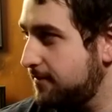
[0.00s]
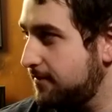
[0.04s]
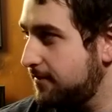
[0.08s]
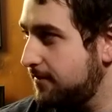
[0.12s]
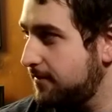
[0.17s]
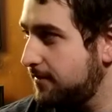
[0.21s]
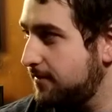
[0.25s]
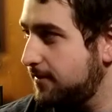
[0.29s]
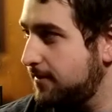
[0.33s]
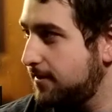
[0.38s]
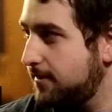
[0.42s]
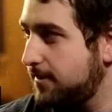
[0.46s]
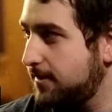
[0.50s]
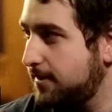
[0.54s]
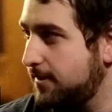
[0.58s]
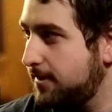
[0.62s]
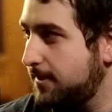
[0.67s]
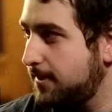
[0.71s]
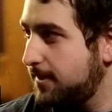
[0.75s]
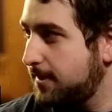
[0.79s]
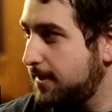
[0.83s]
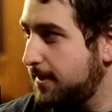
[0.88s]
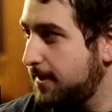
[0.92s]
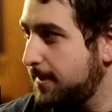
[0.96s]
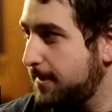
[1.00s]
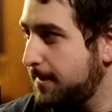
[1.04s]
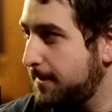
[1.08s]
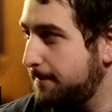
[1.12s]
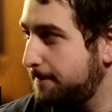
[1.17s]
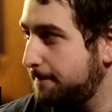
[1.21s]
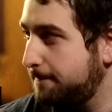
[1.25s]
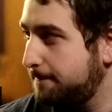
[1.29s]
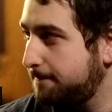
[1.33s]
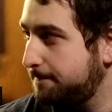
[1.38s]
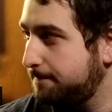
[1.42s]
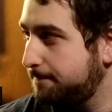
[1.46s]
Yeah, it's like a little
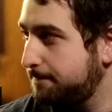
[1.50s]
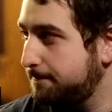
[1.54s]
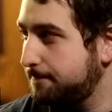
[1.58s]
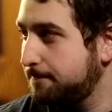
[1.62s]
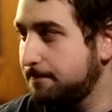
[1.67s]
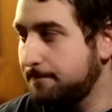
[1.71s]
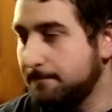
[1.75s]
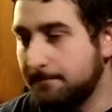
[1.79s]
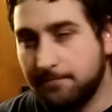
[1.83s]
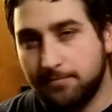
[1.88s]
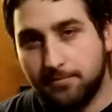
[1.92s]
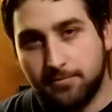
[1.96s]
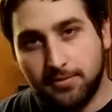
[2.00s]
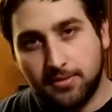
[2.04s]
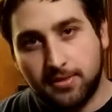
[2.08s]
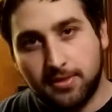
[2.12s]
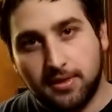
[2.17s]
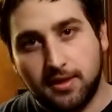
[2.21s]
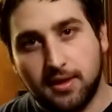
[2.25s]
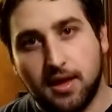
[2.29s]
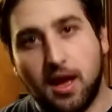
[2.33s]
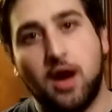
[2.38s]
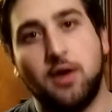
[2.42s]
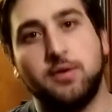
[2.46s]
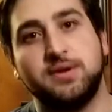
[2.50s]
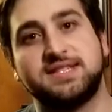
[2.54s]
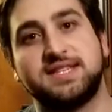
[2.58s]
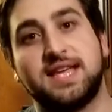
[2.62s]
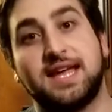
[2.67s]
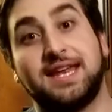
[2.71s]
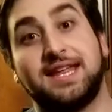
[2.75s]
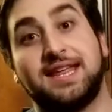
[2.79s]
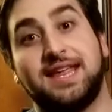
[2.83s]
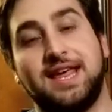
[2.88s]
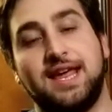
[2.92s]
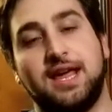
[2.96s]
kiosk thing. Oh, he's got
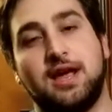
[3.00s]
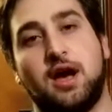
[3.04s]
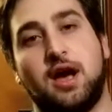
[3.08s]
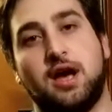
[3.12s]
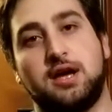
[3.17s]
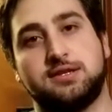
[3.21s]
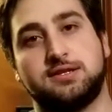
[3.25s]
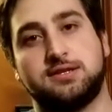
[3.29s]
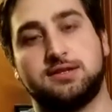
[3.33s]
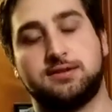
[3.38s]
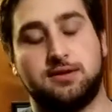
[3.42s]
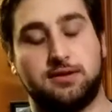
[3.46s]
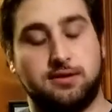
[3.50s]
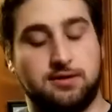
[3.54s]
a kiosk.